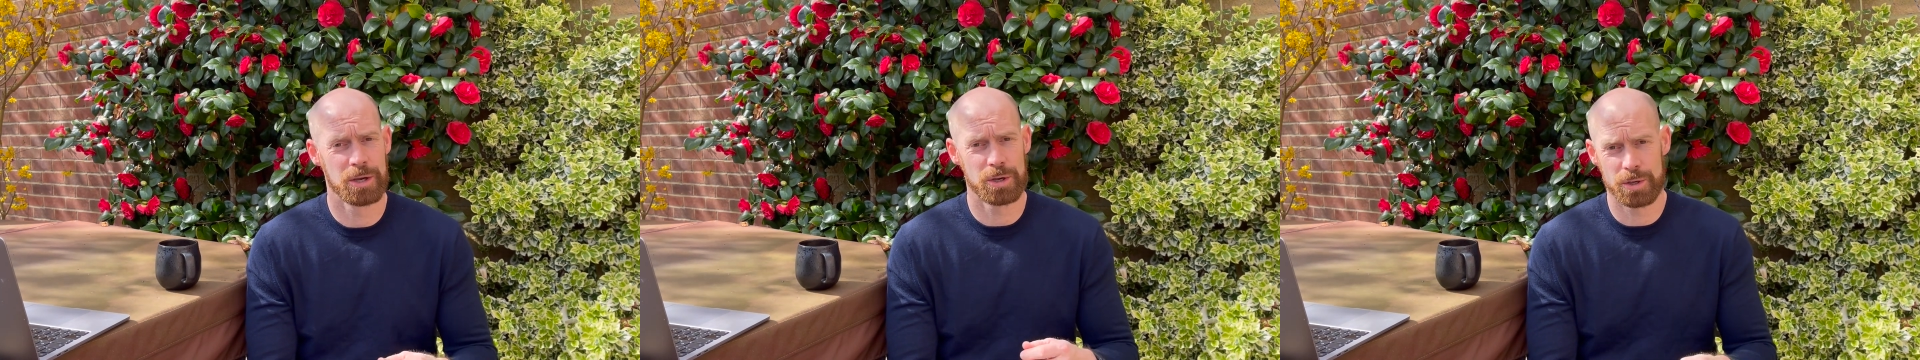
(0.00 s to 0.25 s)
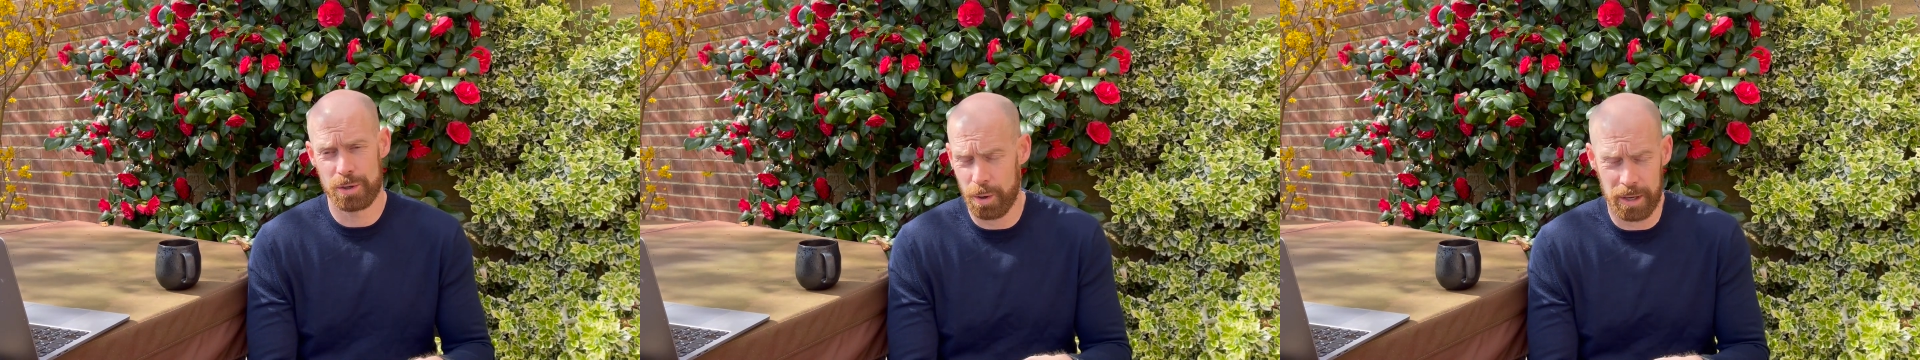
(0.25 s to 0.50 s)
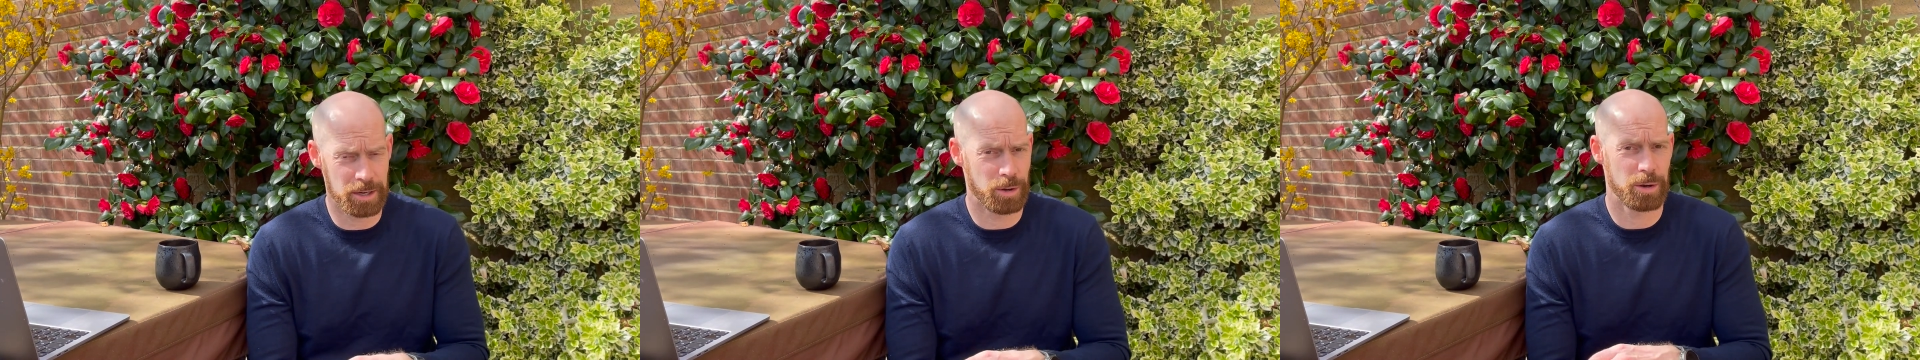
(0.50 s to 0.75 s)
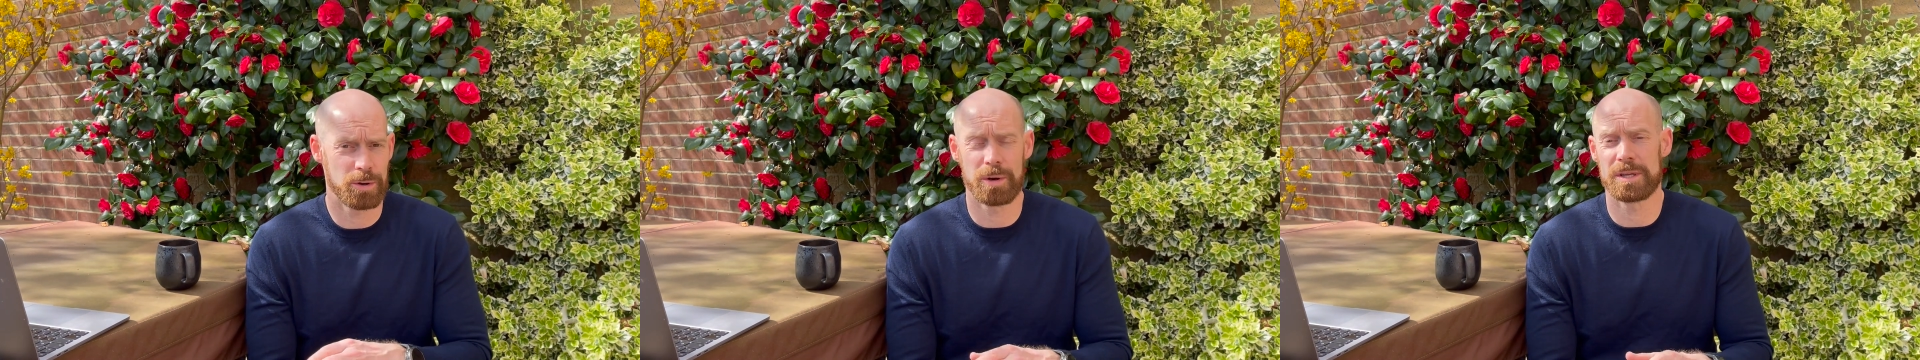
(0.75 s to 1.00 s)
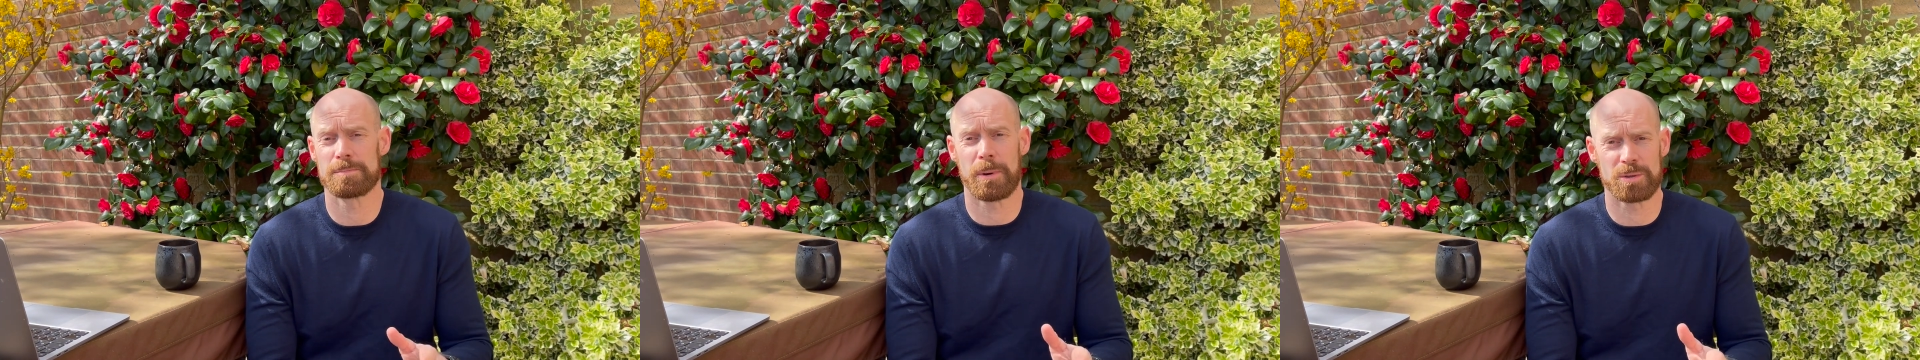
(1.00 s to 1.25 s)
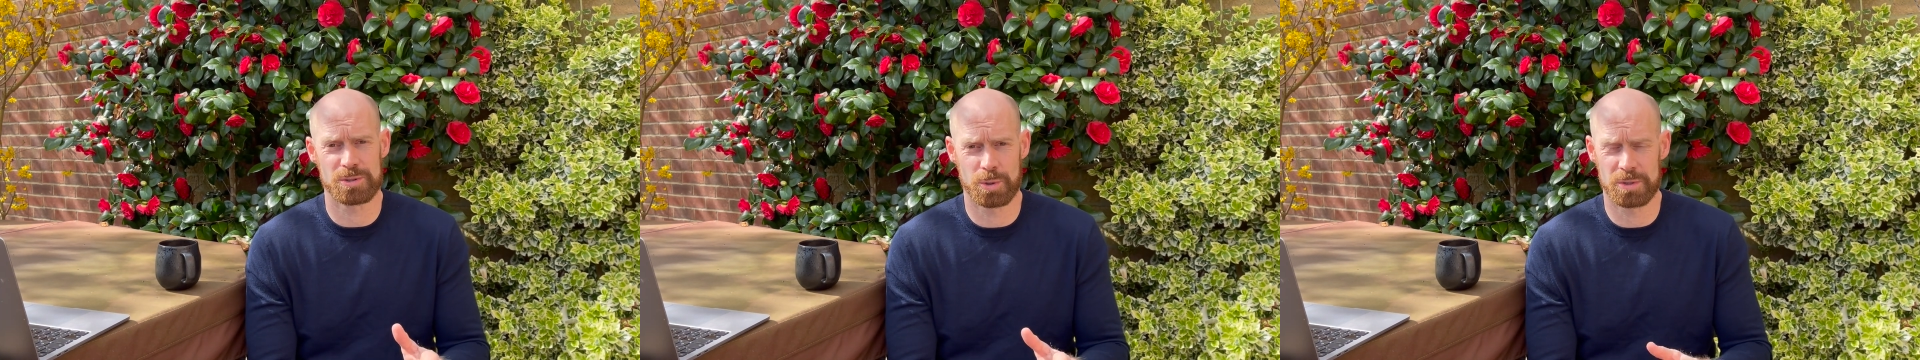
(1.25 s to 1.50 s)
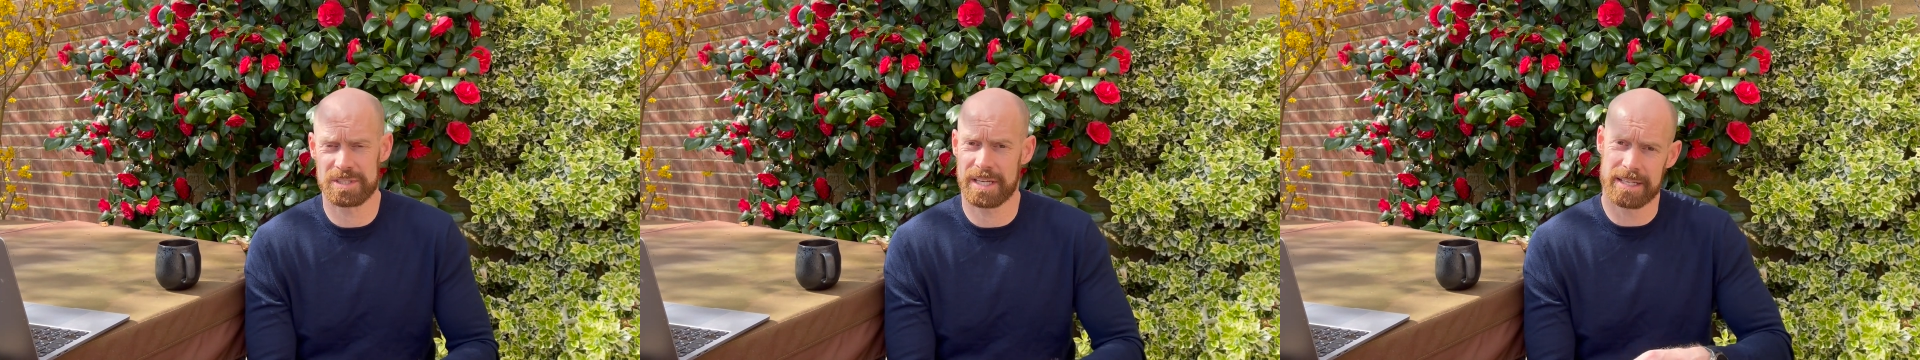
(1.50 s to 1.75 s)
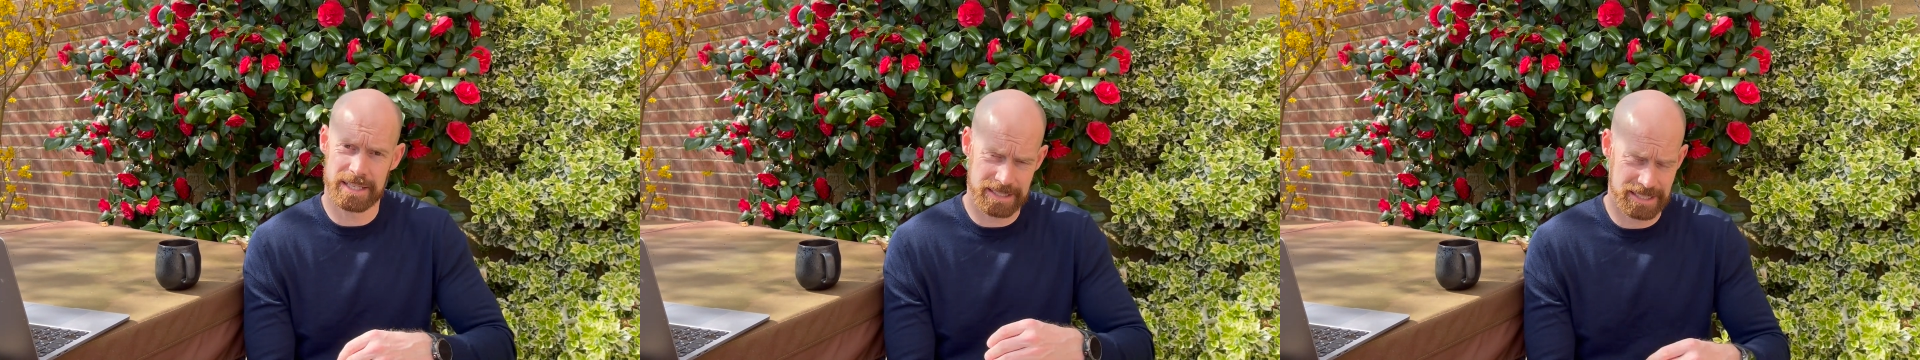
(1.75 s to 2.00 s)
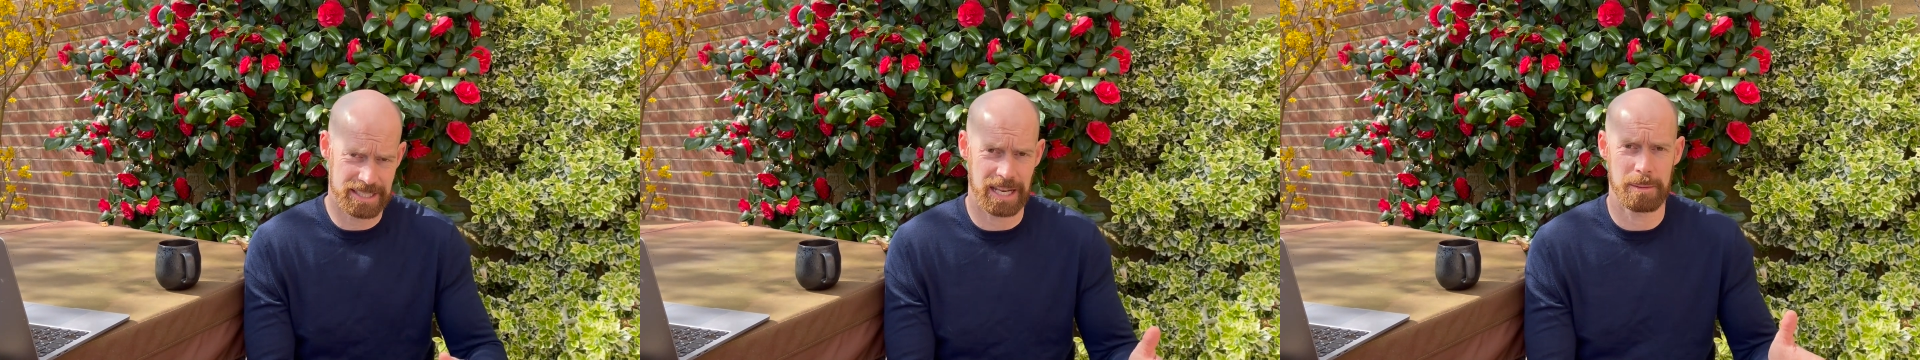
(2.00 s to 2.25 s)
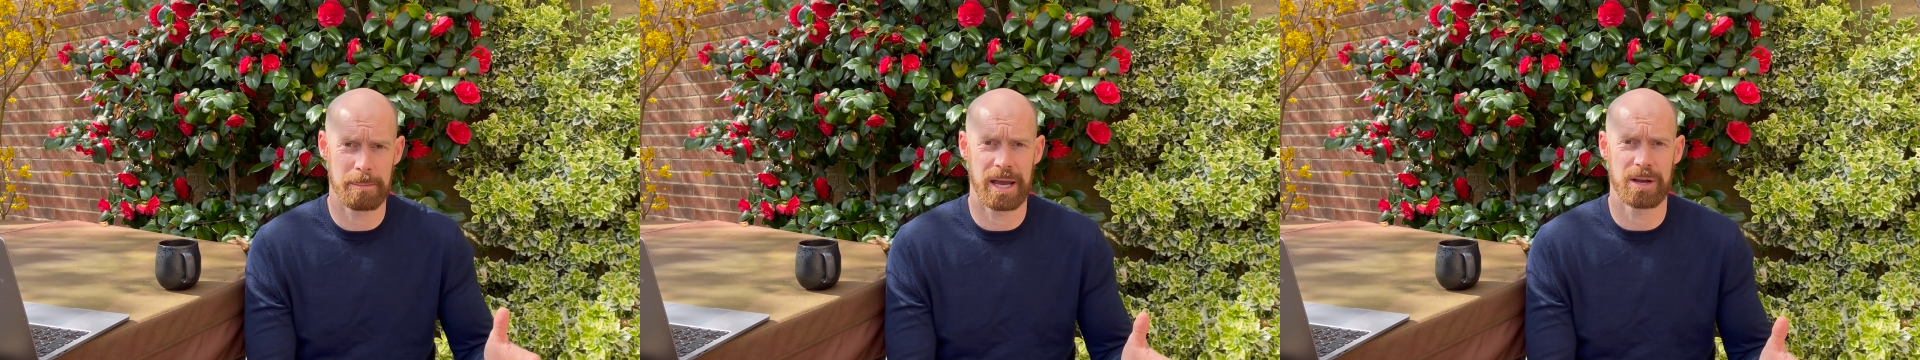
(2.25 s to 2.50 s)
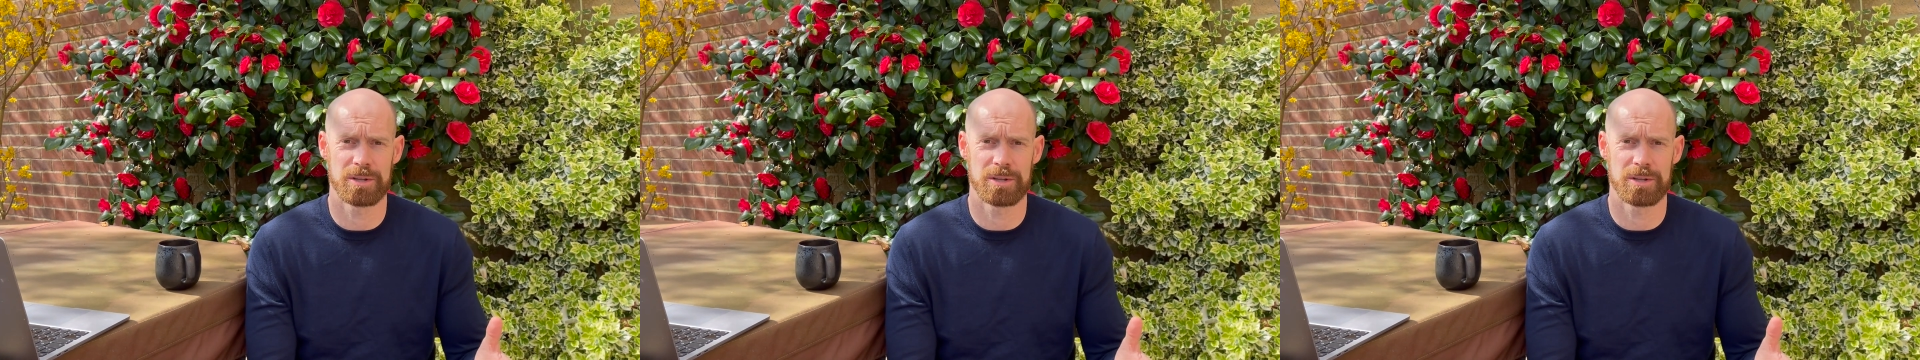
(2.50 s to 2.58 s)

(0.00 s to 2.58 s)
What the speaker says: got his boat sorted, sent him back